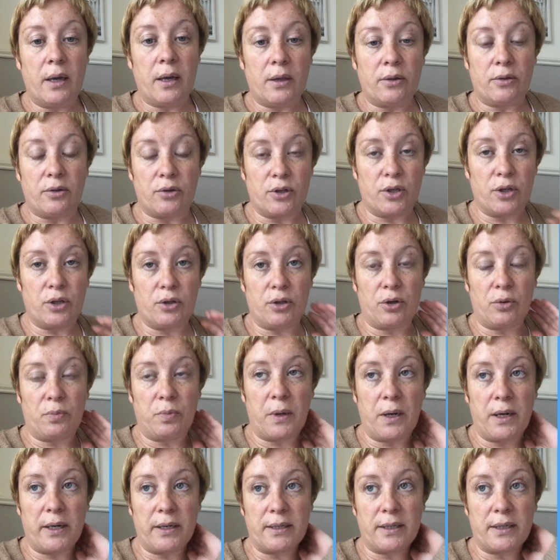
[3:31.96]
There's other
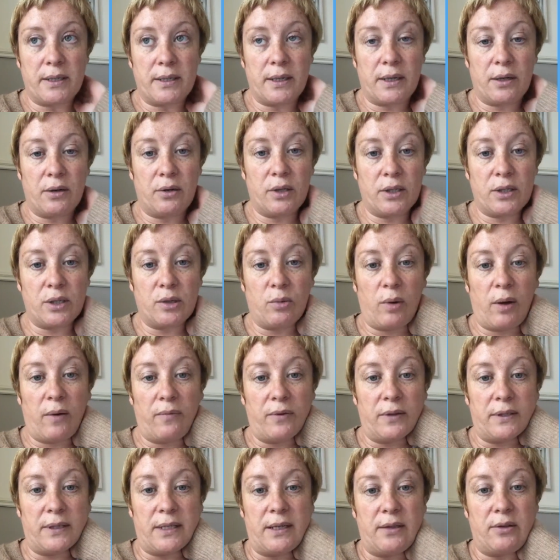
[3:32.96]
places, and also
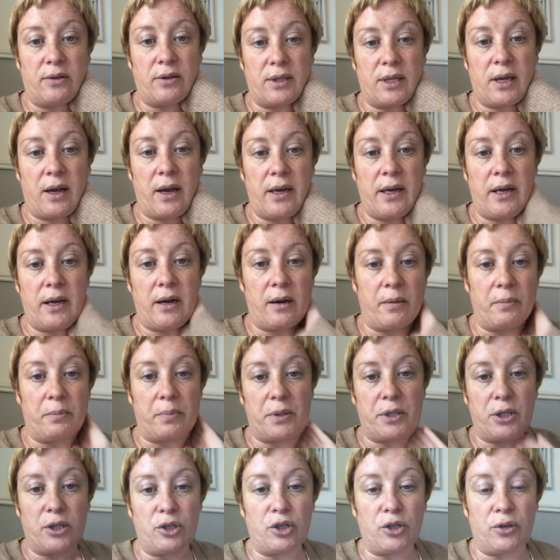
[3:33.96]
obviously there's high
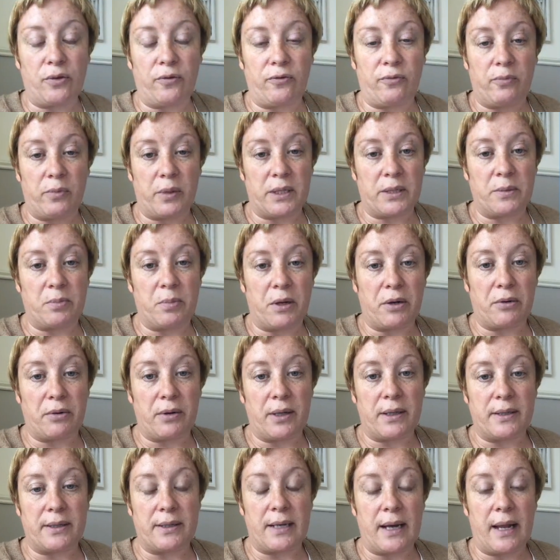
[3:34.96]
competition from
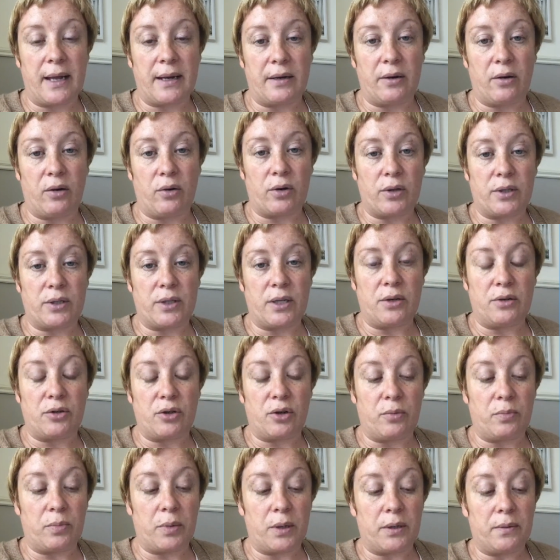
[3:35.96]
experienced landlords in
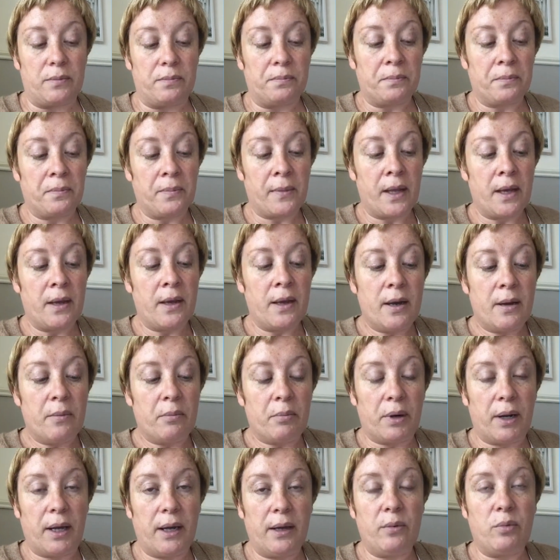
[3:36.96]
Dublin.
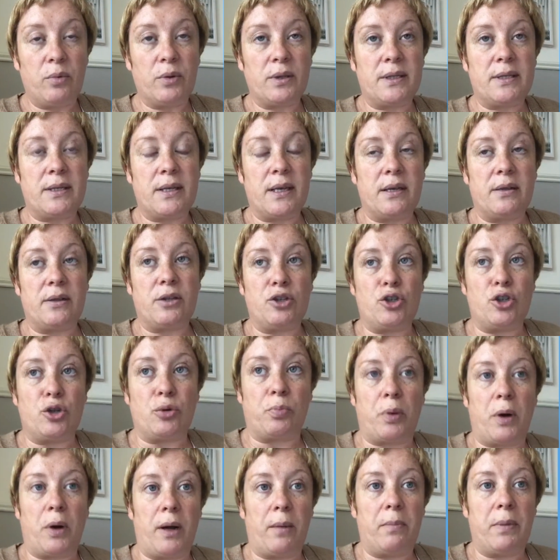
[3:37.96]
But I would say that you
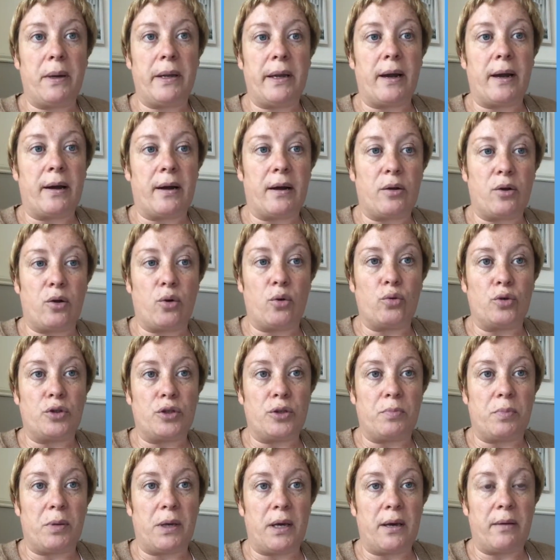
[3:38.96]
probably are going
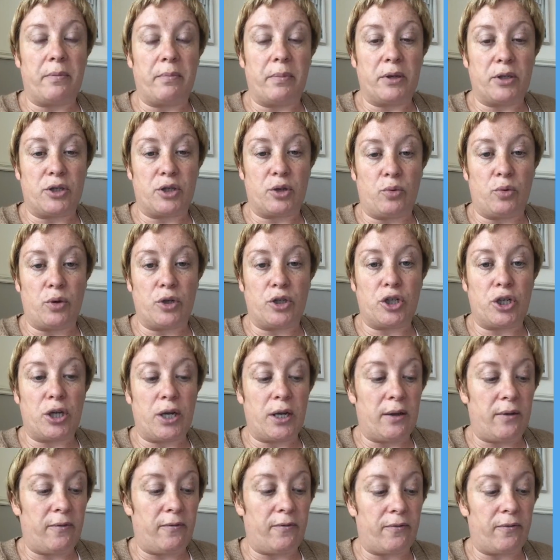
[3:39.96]
to be able to
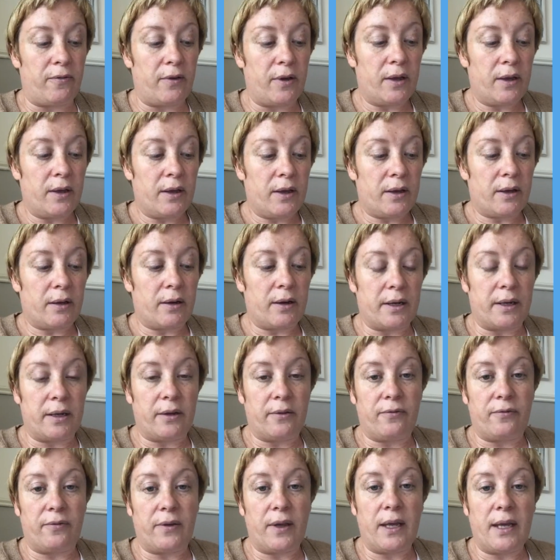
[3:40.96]
achieve kind
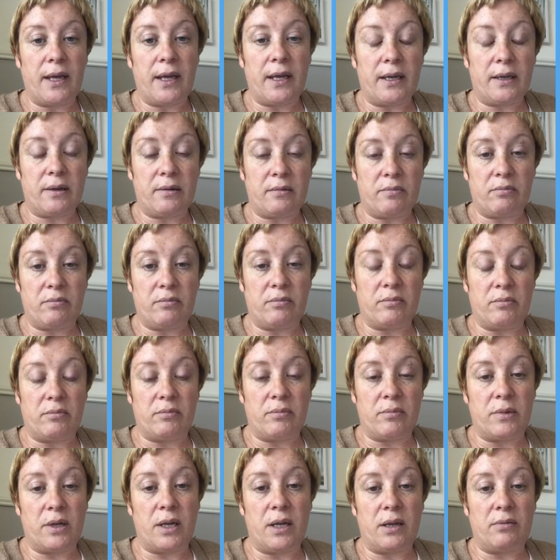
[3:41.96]
of
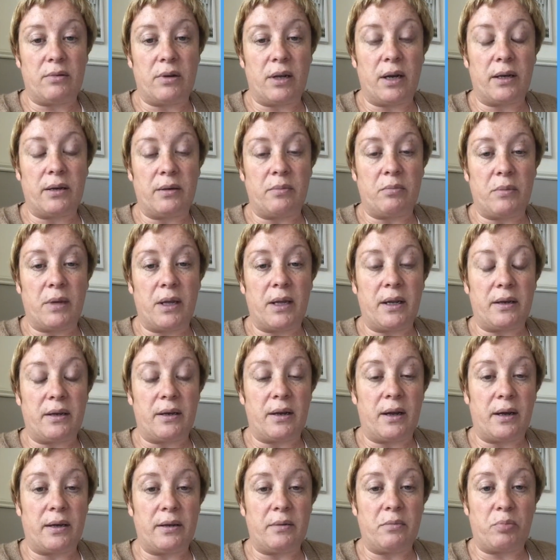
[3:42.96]

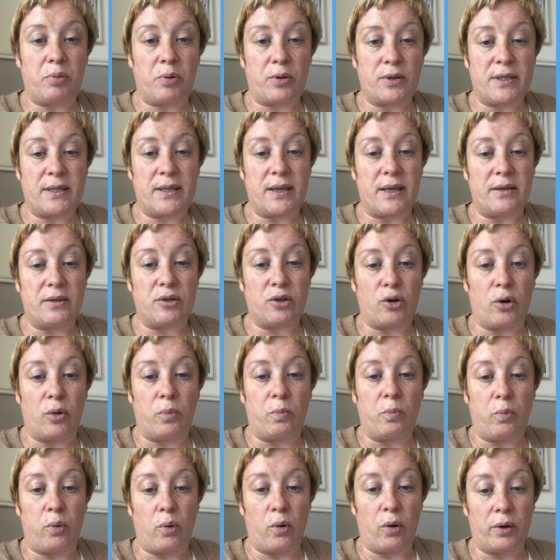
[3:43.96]
9%
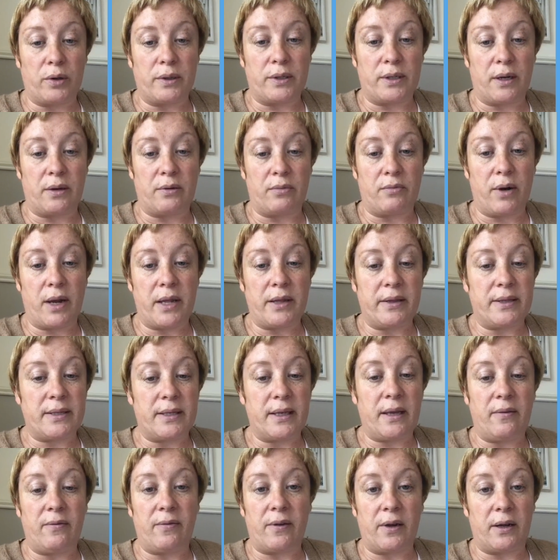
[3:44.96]
upwards on rents,
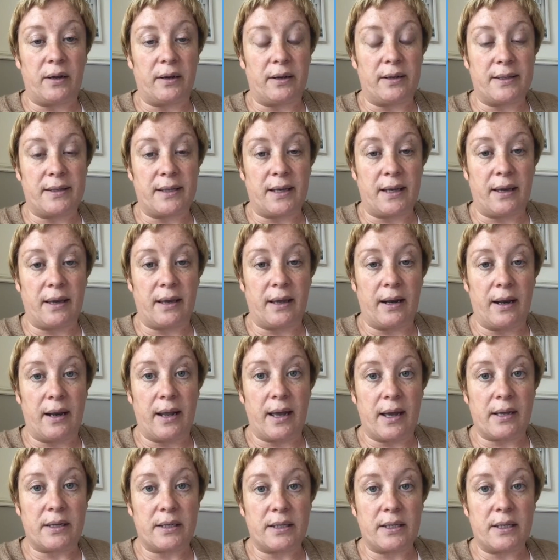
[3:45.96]
even on a single
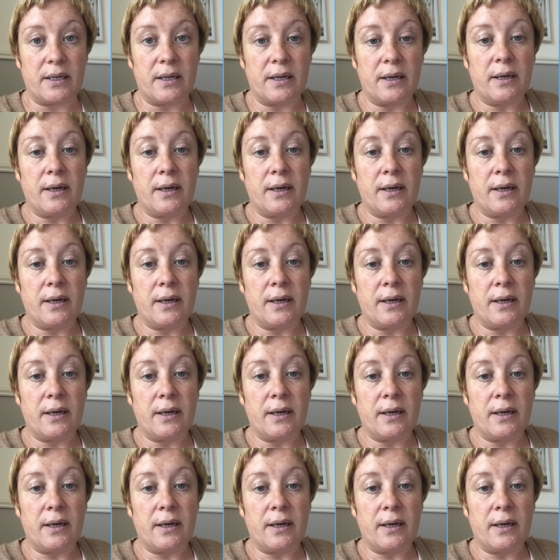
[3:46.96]
let.